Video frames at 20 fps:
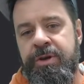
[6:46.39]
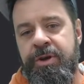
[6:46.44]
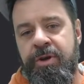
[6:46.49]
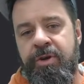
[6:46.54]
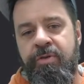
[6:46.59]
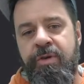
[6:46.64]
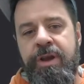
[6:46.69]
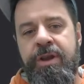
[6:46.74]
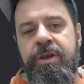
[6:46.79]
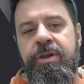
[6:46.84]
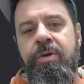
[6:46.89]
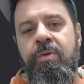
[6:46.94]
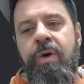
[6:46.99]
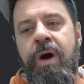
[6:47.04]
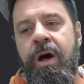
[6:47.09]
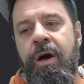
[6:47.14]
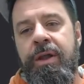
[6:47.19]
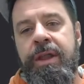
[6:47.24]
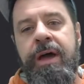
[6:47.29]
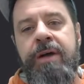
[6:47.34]
You're creating a new
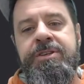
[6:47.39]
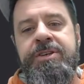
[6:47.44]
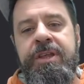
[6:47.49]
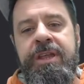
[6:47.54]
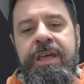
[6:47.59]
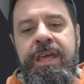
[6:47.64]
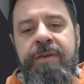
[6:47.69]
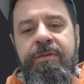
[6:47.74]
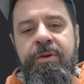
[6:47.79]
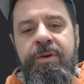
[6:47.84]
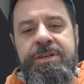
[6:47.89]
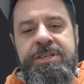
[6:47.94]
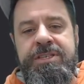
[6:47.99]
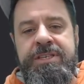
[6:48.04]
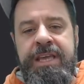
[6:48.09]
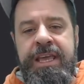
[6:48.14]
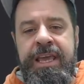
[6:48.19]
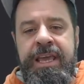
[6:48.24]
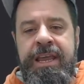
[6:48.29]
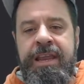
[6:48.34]
wallet. Now it's going to give you a
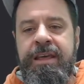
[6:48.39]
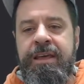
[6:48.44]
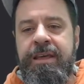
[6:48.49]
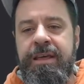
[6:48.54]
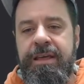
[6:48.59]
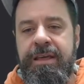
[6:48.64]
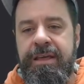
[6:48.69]
seed.